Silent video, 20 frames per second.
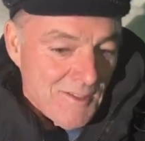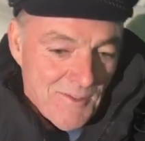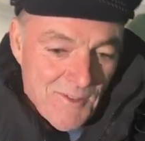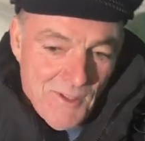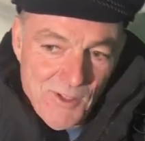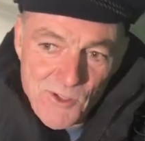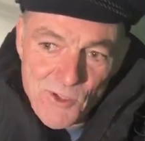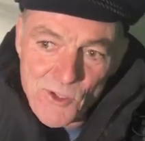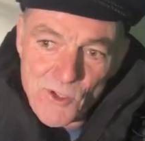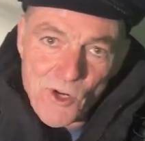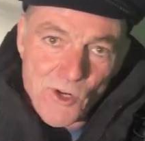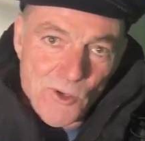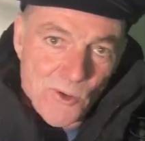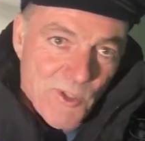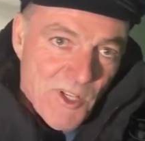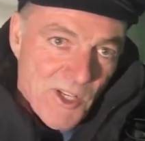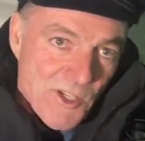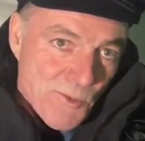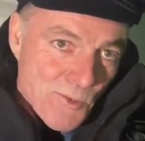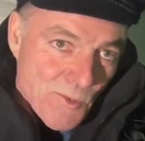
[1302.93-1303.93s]
there's no
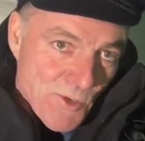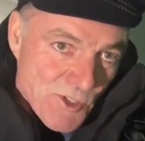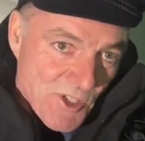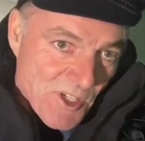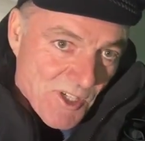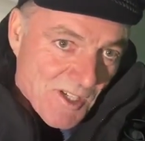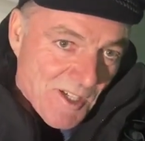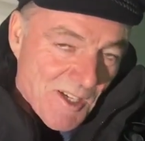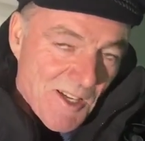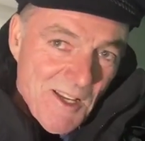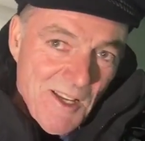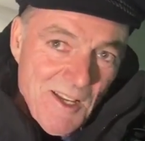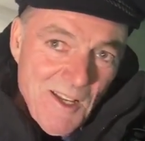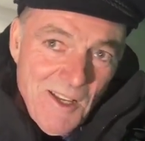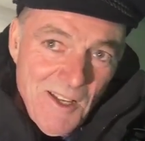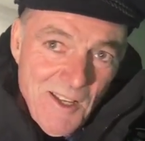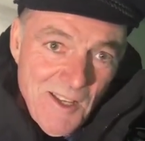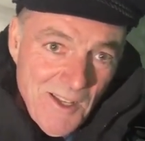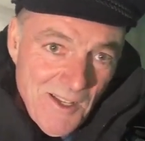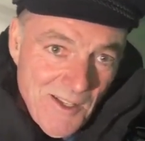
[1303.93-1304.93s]
dishwashing
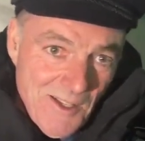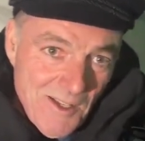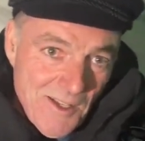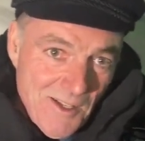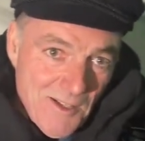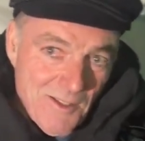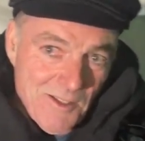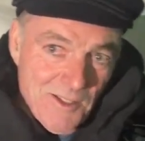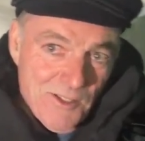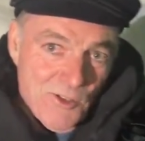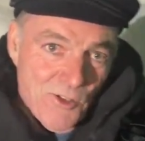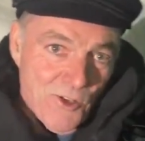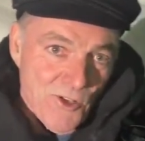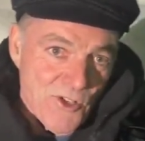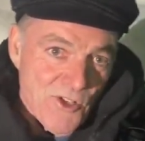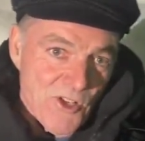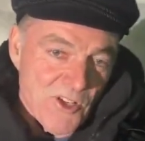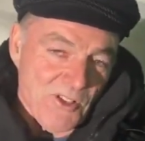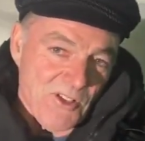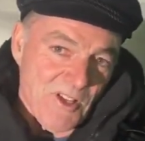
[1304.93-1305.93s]

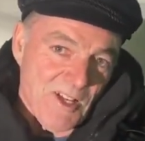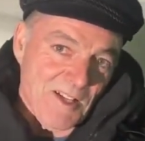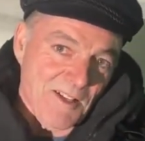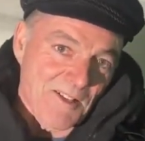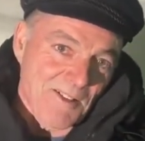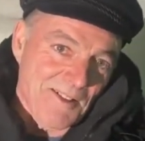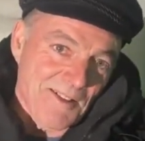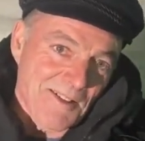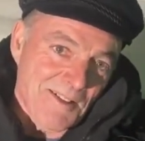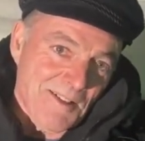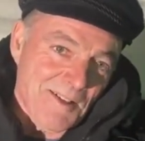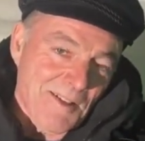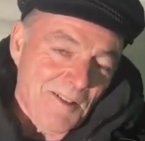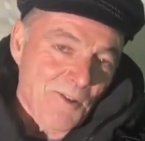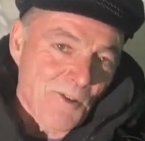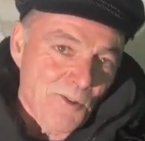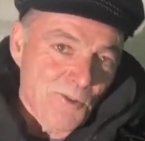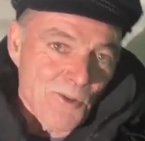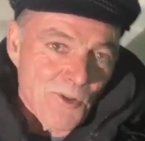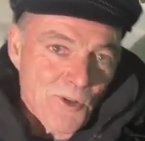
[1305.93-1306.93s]
detergent and
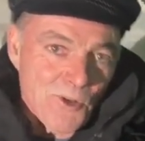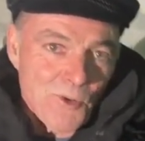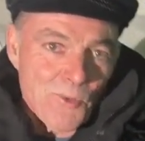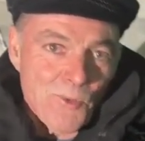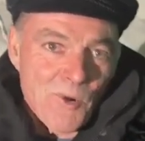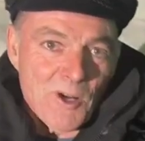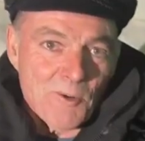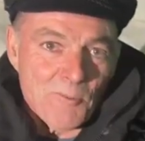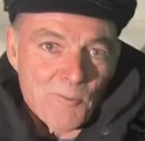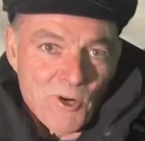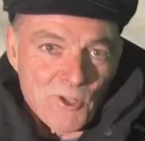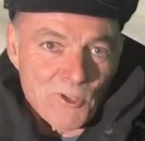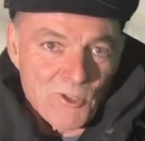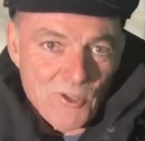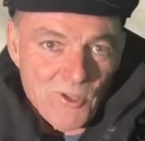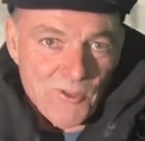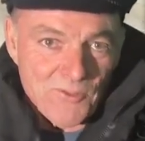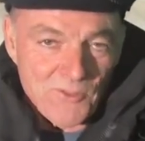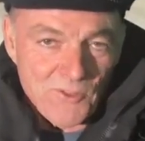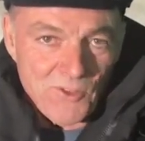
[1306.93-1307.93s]
only one
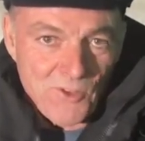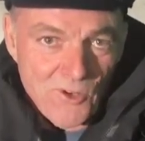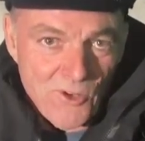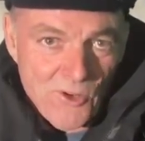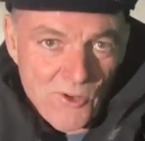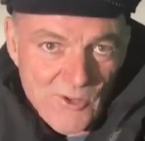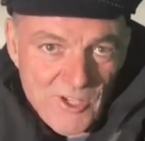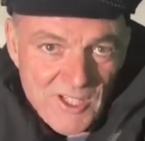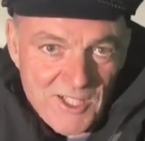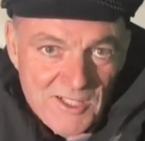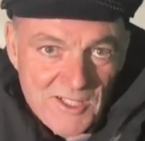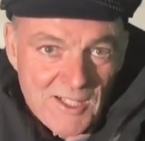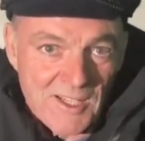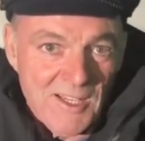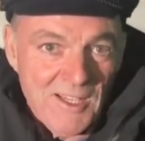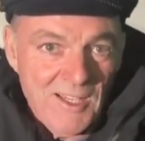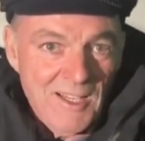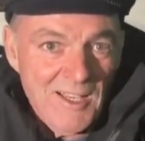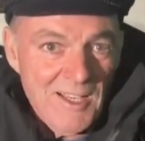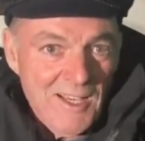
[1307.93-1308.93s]
bottle of chlorine
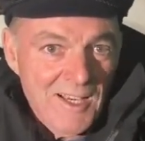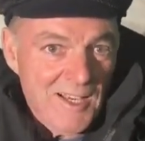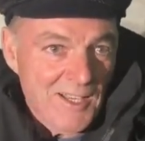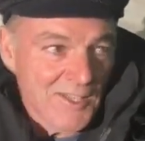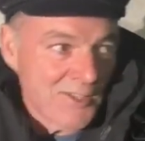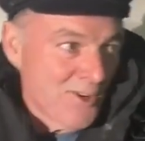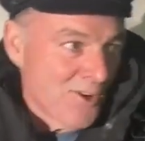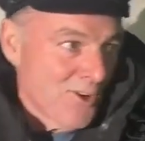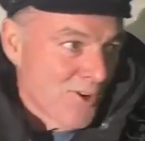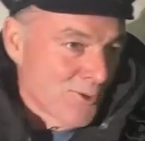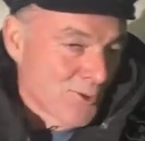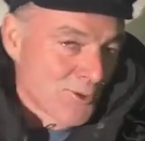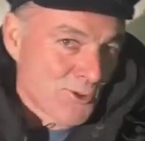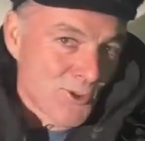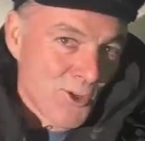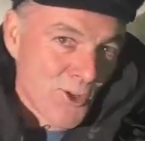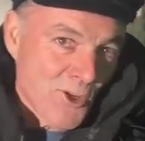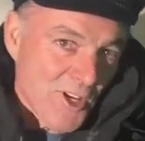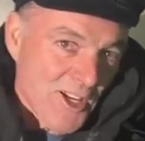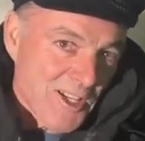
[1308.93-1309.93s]
and no
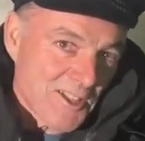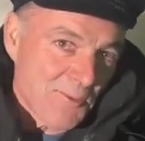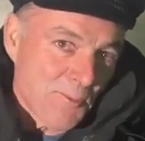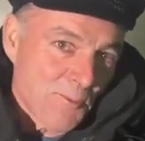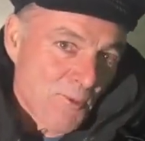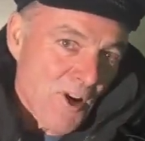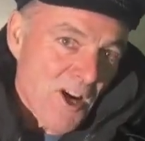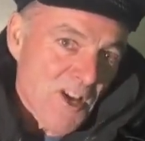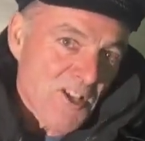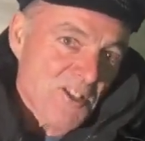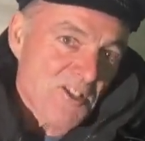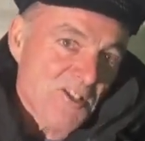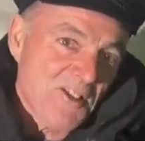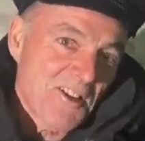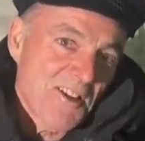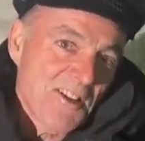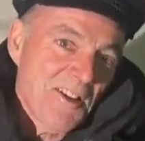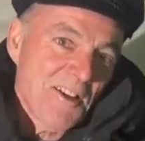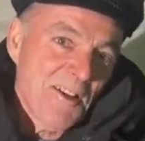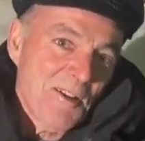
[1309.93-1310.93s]
toilet brush,
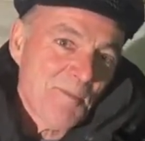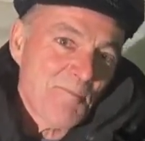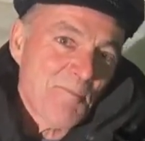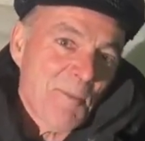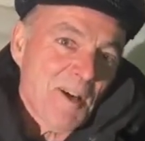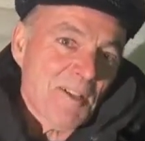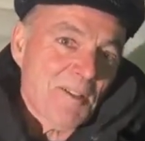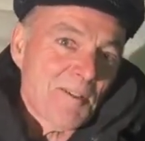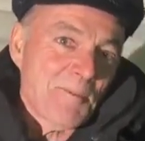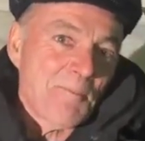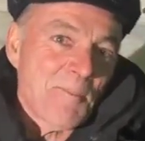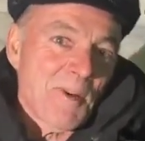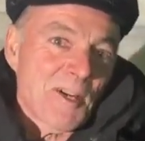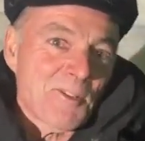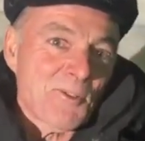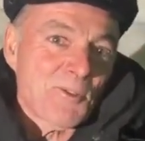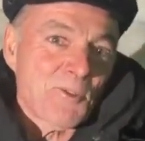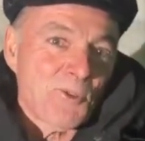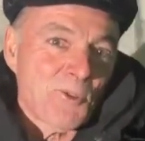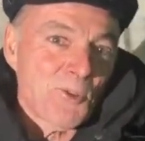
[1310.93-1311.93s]
but
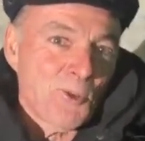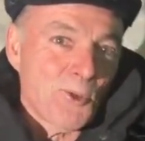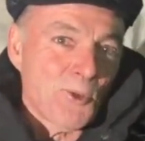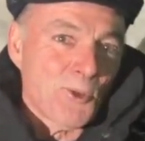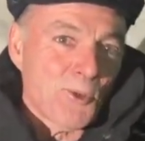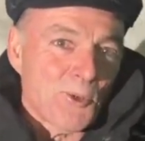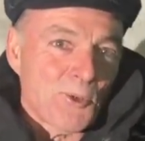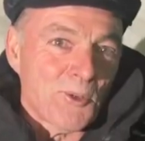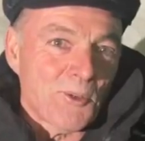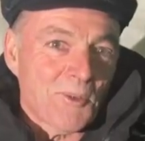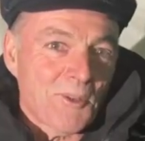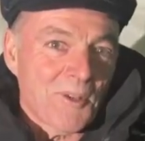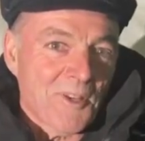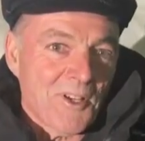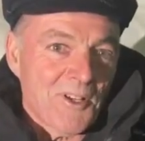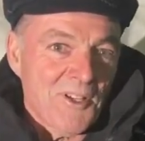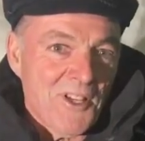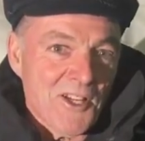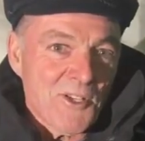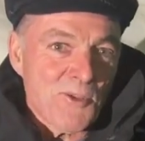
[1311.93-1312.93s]
two
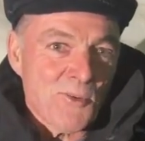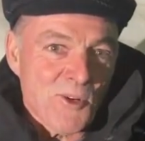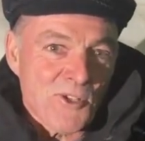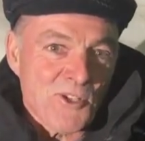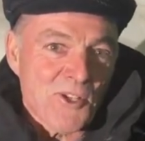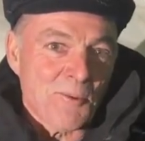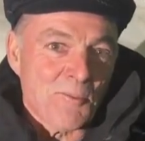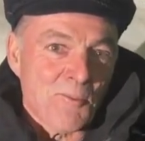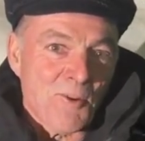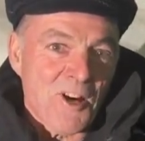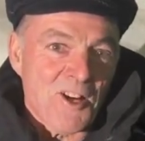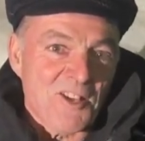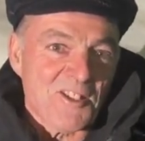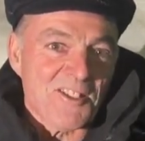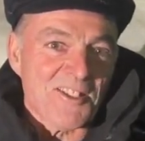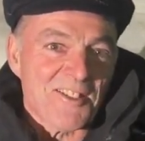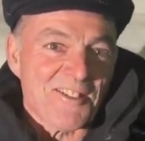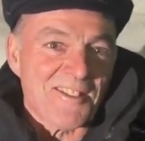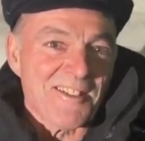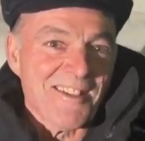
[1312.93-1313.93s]
dishwashing
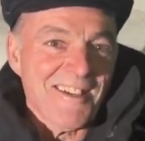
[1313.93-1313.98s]
brushes.